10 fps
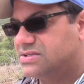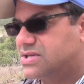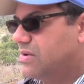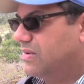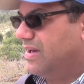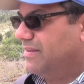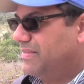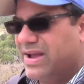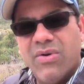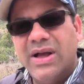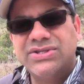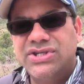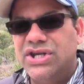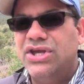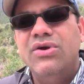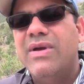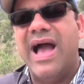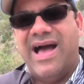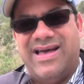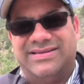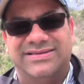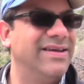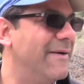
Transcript: So, my question to you guys,